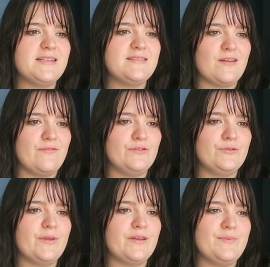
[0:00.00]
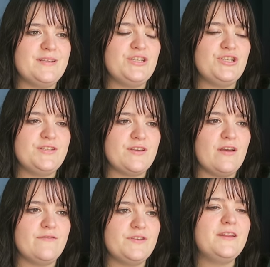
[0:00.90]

and stifled by the committee she served.